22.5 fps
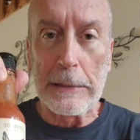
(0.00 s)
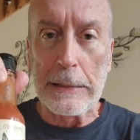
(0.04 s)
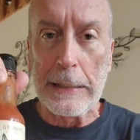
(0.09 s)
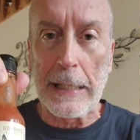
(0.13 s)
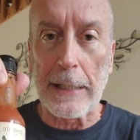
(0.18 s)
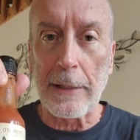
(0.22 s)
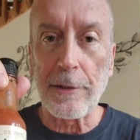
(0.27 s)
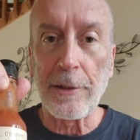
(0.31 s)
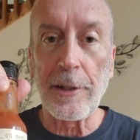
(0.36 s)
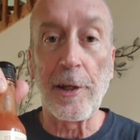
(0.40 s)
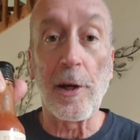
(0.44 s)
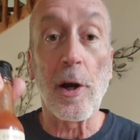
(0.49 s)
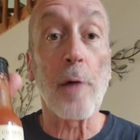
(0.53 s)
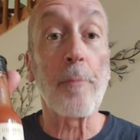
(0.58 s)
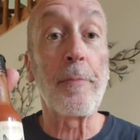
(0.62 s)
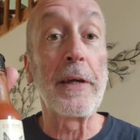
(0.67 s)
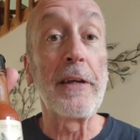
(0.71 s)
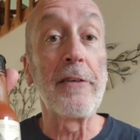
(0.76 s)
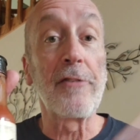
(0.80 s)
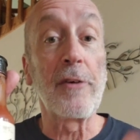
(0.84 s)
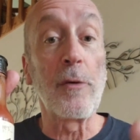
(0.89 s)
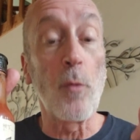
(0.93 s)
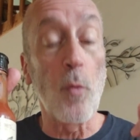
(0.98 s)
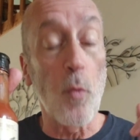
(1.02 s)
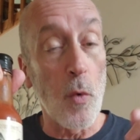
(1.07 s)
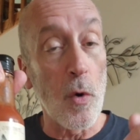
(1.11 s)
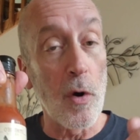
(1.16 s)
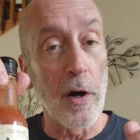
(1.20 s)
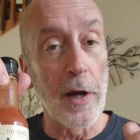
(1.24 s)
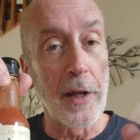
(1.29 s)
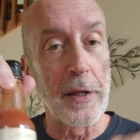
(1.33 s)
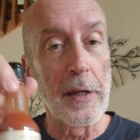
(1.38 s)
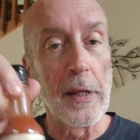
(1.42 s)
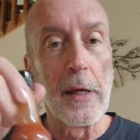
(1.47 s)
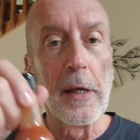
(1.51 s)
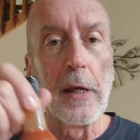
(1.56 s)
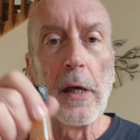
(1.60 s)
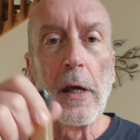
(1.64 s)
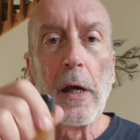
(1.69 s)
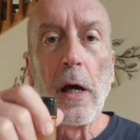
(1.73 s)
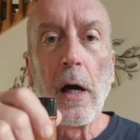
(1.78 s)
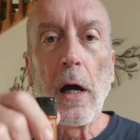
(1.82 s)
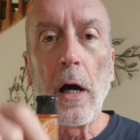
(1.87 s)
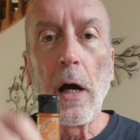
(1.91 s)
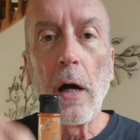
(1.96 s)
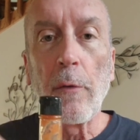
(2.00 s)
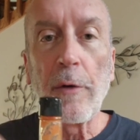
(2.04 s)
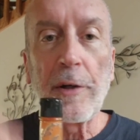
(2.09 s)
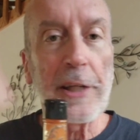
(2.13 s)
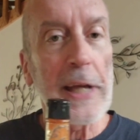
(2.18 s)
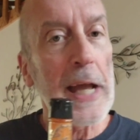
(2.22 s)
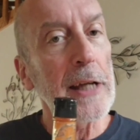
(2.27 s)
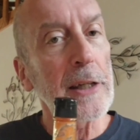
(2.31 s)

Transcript: Yeah, TRPV1, which